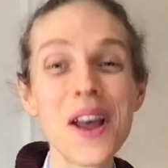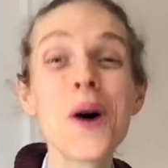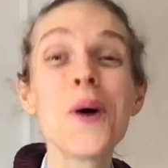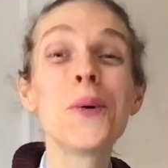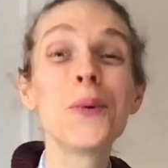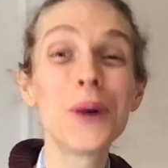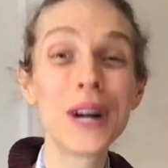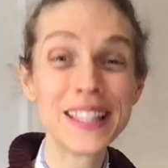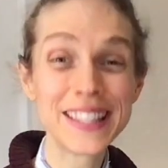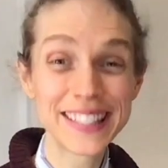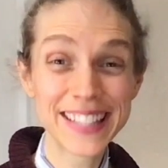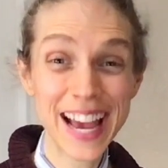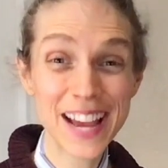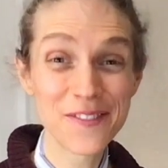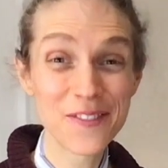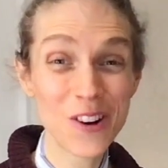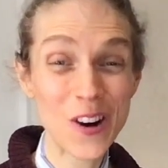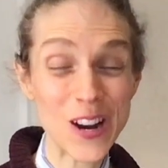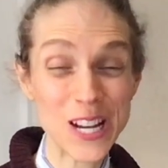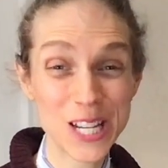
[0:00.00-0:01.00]
Once I've
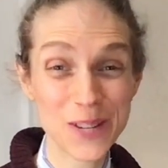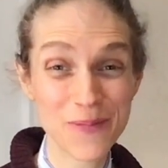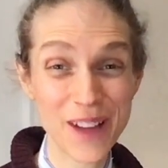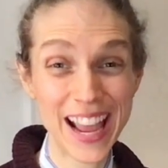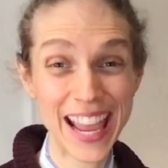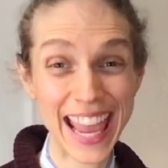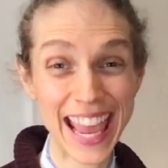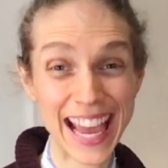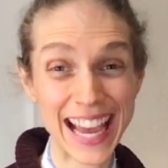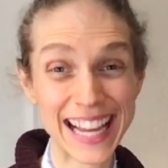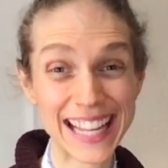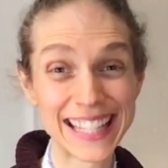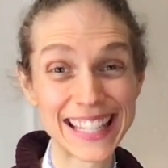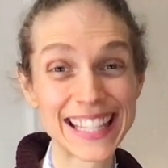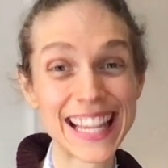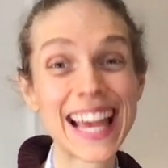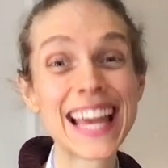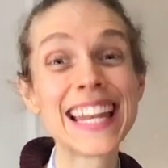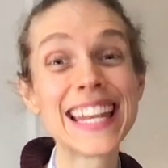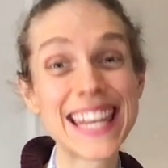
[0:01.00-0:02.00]
washed my hands,
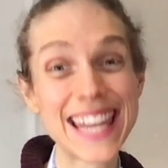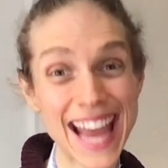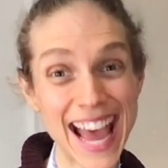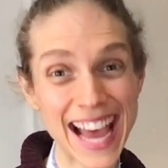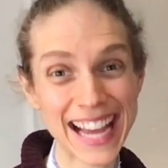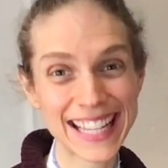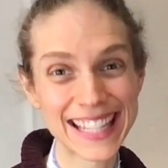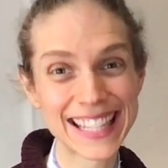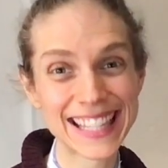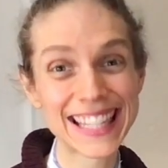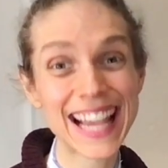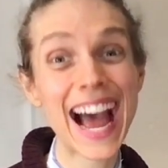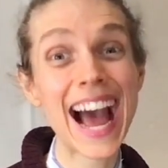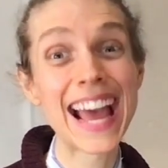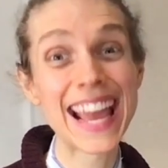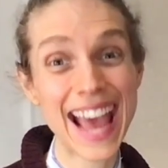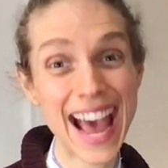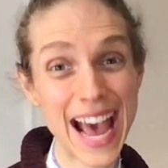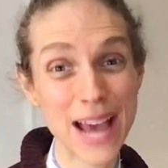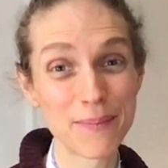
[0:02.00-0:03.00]
next I
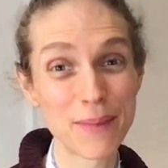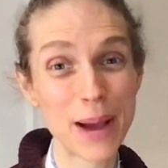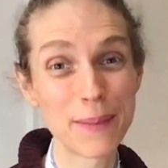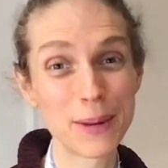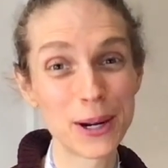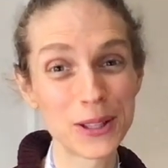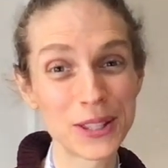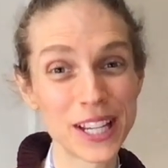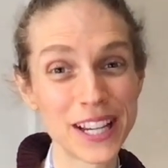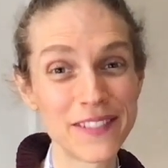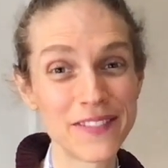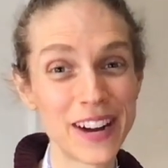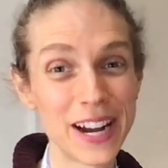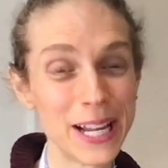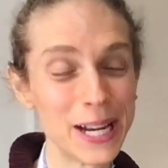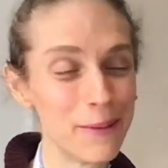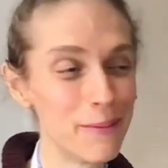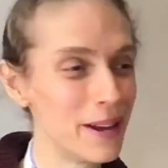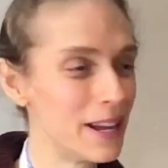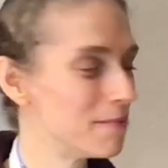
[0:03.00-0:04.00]
add my
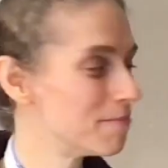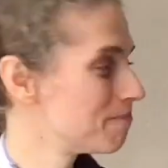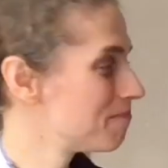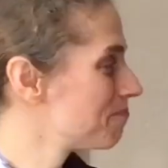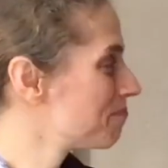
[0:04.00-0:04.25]
multivitamin.